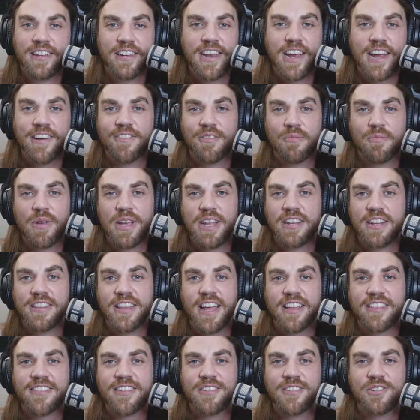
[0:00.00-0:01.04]
Never been in
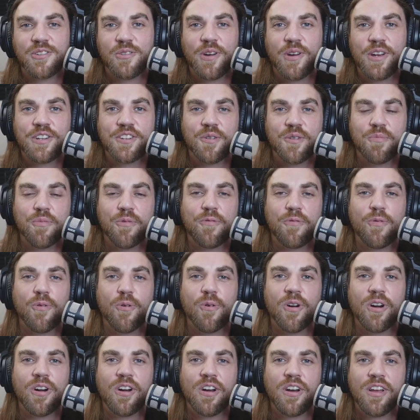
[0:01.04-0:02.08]
that situation
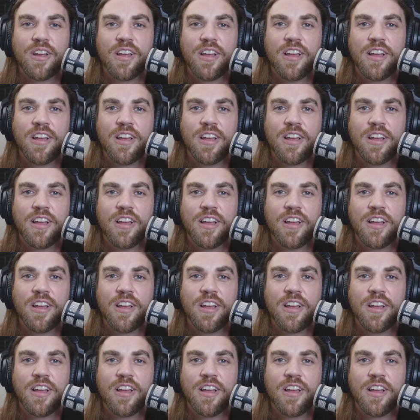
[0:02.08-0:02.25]
before.